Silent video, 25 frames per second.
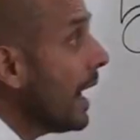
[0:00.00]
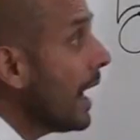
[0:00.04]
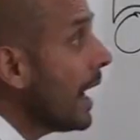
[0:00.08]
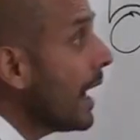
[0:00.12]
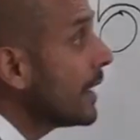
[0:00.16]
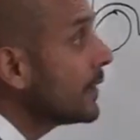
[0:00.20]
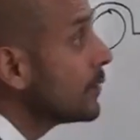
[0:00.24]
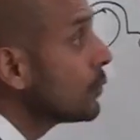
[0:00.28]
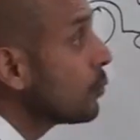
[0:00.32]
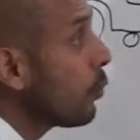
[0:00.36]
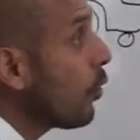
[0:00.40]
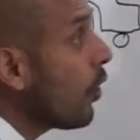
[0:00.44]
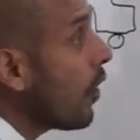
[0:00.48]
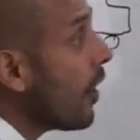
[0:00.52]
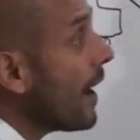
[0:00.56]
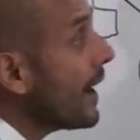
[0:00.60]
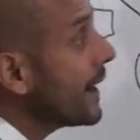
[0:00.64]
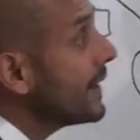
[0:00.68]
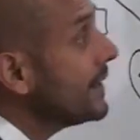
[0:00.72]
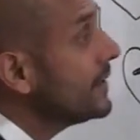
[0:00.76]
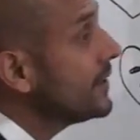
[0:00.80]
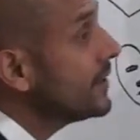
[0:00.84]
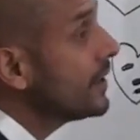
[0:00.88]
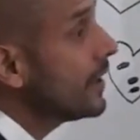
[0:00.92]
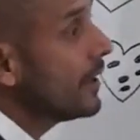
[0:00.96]
And what
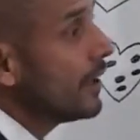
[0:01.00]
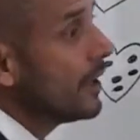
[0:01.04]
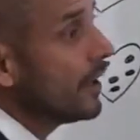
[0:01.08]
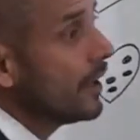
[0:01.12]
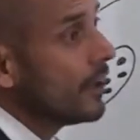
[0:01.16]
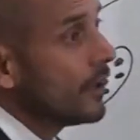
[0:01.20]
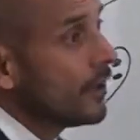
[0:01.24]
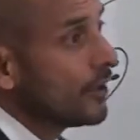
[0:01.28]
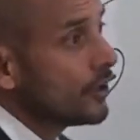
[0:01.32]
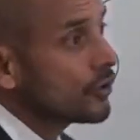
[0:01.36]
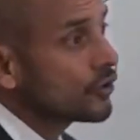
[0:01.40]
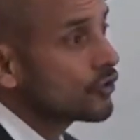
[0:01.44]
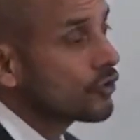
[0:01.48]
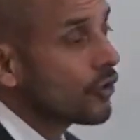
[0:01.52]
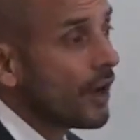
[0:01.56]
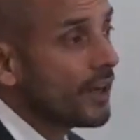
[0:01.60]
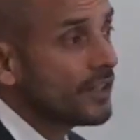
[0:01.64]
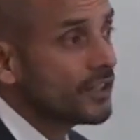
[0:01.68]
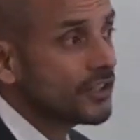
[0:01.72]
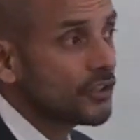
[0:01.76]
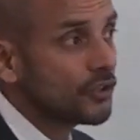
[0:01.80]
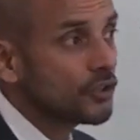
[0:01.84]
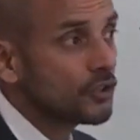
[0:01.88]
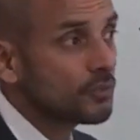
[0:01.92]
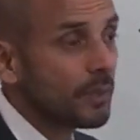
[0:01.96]
I'd try
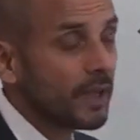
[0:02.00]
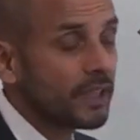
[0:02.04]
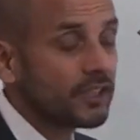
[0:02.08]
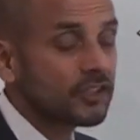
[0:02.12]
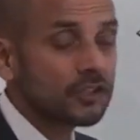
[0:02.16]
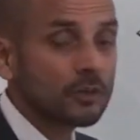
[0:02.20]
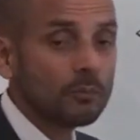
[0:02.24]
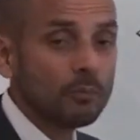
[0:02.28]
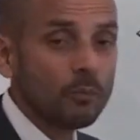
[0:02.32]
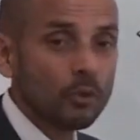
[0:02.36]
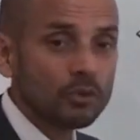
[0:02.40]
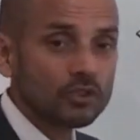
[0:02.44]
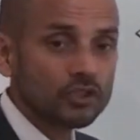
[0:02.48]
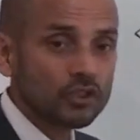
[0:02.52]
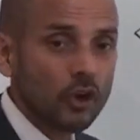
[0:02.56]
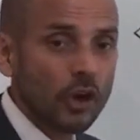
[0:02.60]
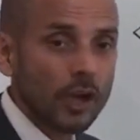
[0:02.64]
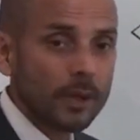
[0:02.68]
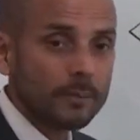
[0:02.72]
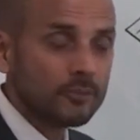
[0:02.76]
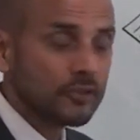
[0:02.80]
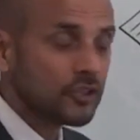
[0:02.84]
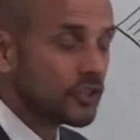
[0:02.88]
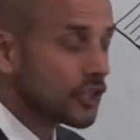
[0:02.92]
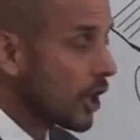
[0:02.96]
to spend some more
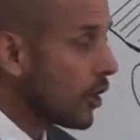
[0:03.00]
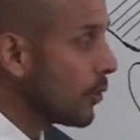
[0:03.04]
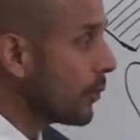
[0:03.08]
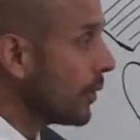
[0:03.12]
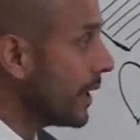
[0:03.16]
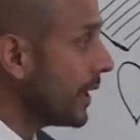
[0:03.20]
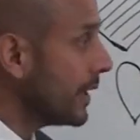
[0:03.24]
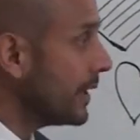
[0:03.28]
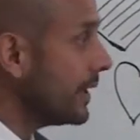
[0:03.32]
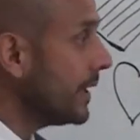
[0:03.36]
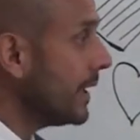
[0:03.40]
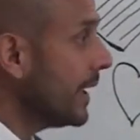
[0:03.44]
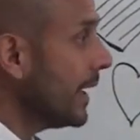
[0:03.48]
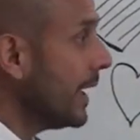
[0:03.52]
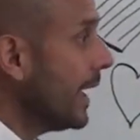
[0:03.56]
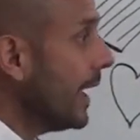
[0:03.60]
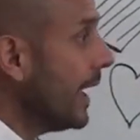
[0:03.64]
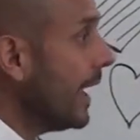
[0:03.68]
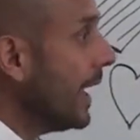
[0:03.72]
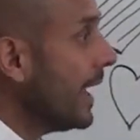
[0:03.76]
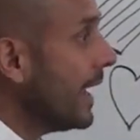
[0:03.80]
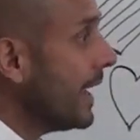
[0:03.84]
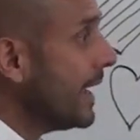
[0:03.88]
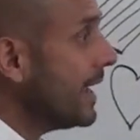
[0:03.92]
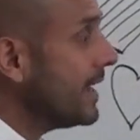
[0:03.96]
time showing
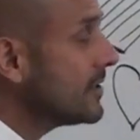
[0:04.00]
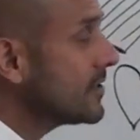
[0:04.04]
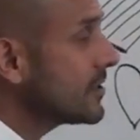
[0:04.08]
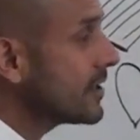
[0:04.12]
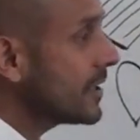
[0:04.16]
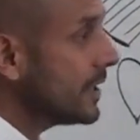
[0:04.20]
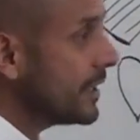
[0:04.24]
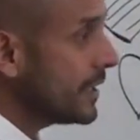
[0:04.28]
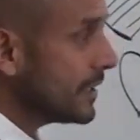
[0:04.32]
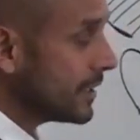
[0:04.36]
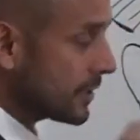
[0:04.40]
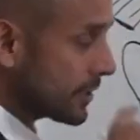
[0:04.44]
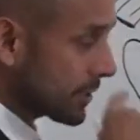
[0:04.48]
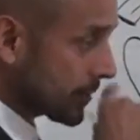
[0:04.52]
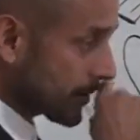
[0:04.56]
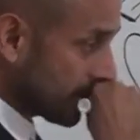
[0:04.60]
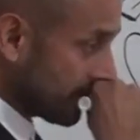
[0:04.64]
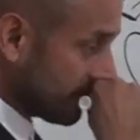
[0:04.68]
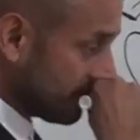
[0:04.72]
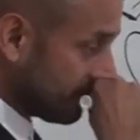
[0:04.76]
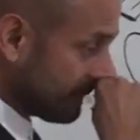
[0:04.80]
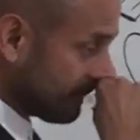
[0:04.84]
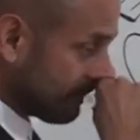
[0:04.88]
is that